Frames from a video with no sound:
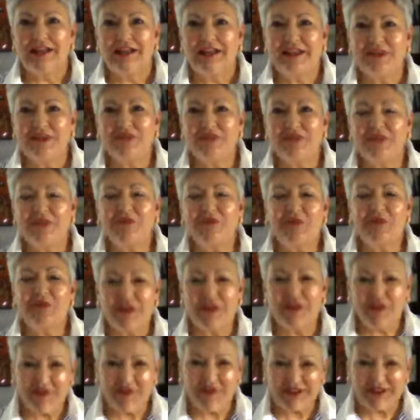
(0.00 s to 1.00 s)
You said
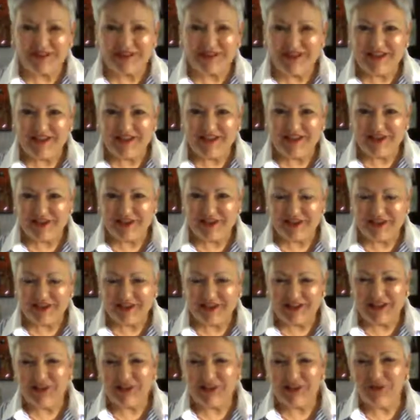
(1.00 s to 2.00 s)
without
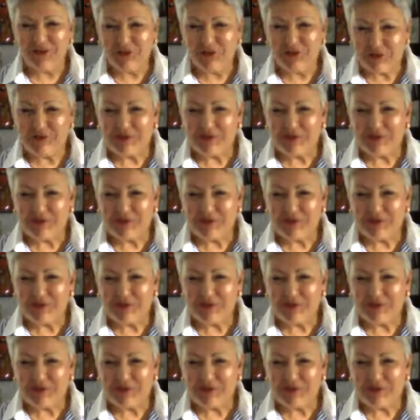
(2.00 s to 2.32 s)
meditation. I do